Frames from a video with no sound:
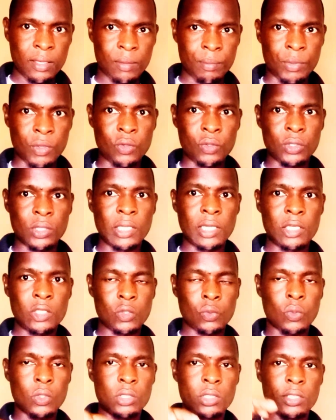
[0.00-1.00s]
because
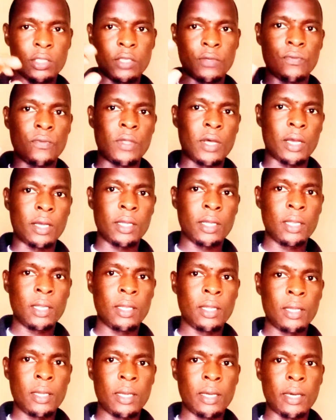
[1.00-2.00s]
that's what gives the
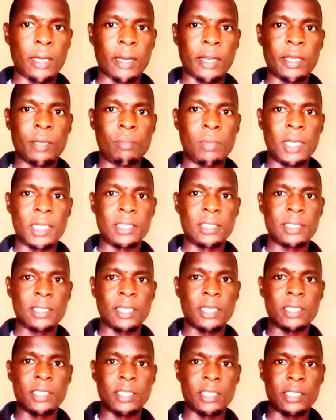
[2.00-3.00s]
red blood
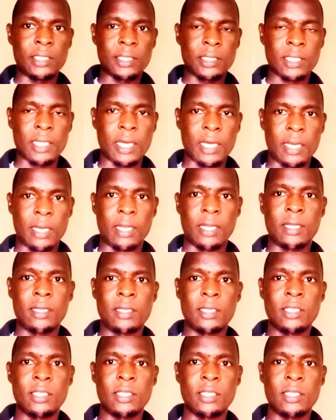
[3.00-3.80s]
cell its color.